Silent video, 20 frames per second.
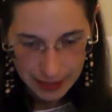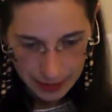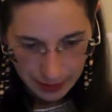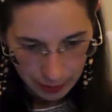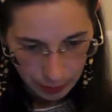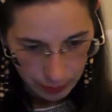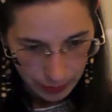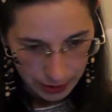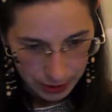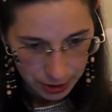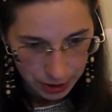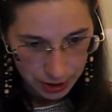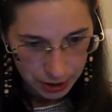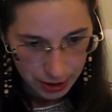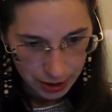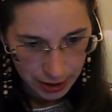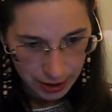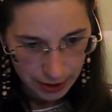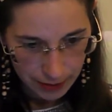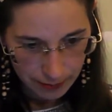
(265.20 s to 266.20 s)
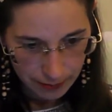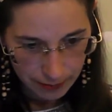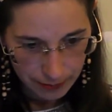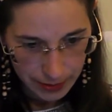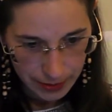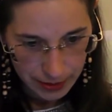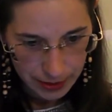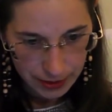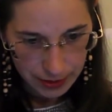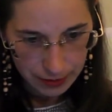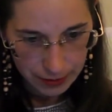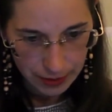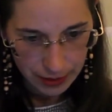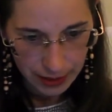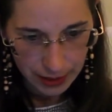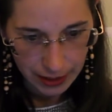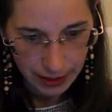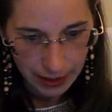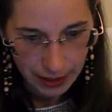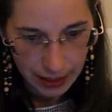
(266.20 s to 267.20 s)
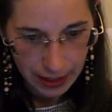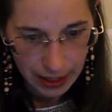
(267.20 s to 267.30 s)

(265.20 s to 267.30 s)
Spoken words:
Question number three,